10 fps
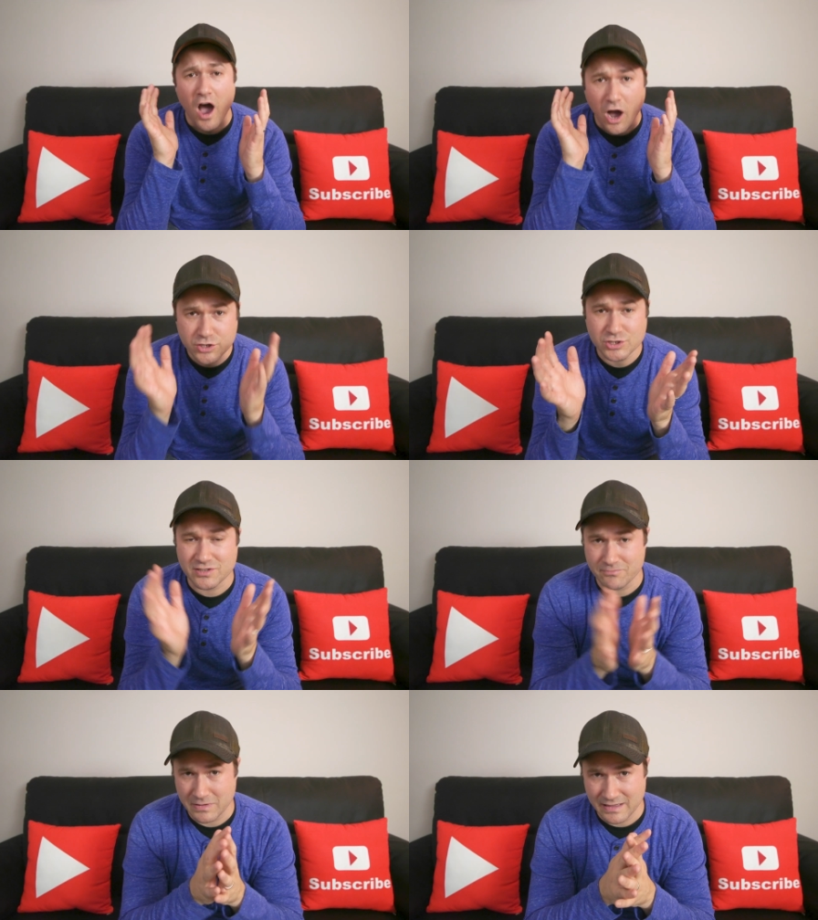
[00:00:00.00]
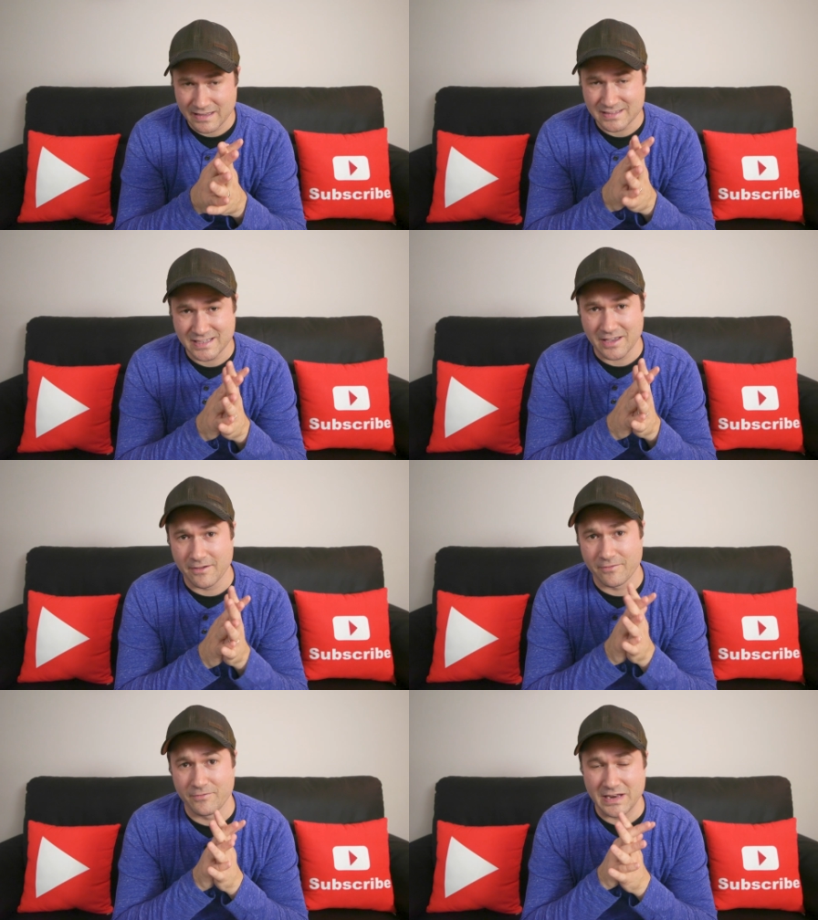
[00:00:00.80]
hundreds of millions
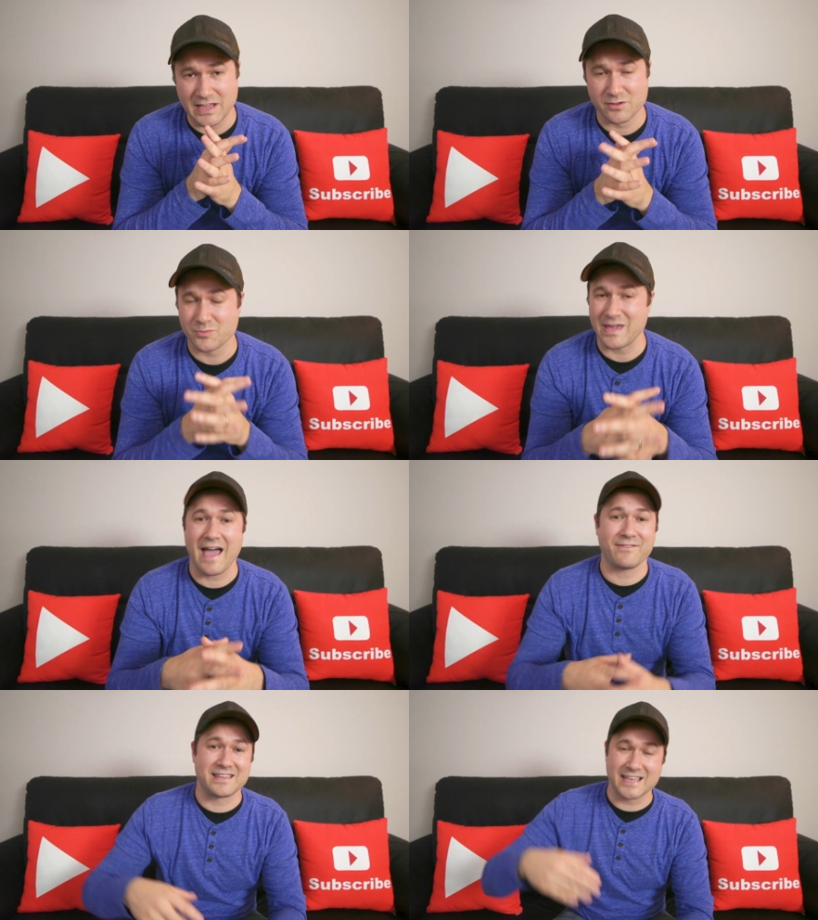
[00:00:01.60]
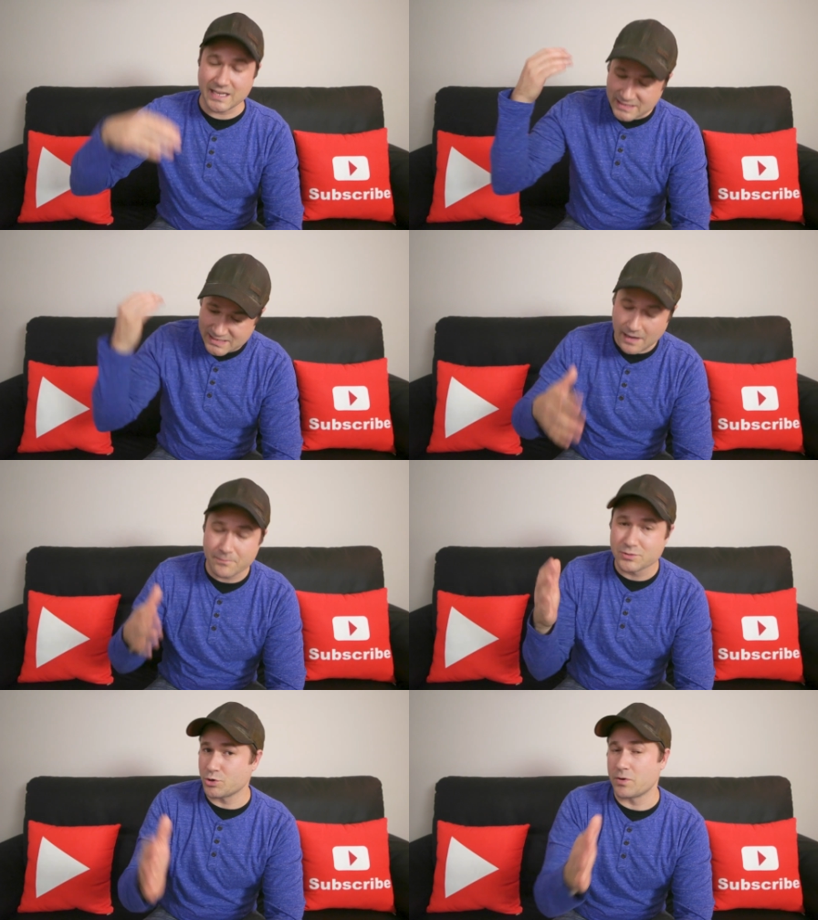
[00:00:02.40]
of videos and we have to set
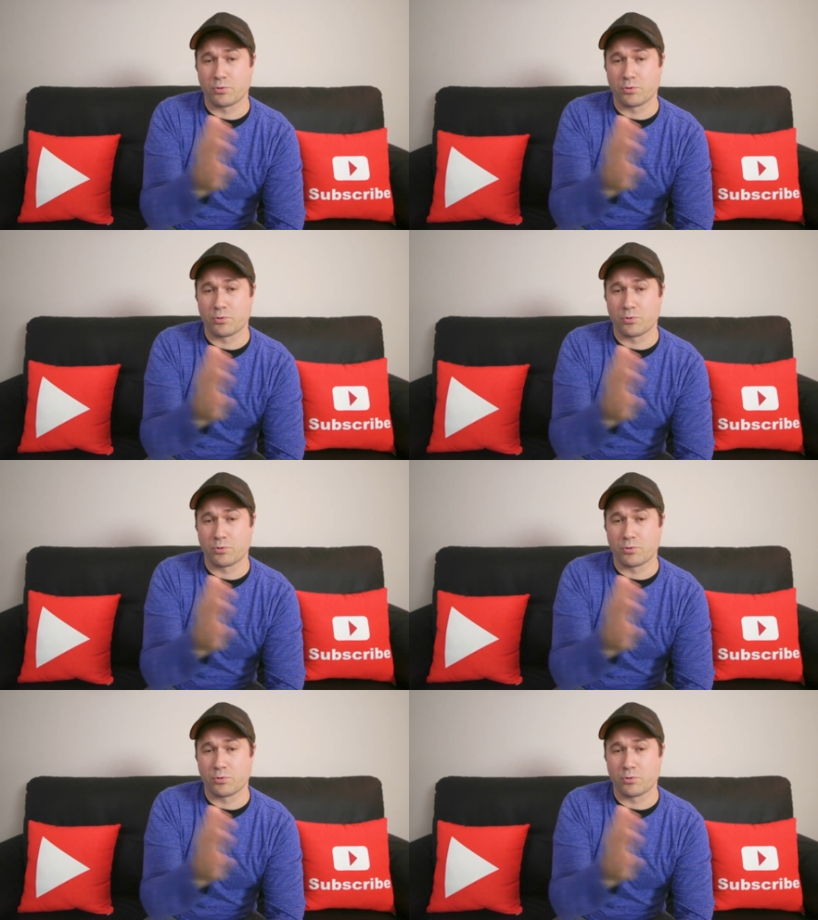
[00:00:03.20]
some sort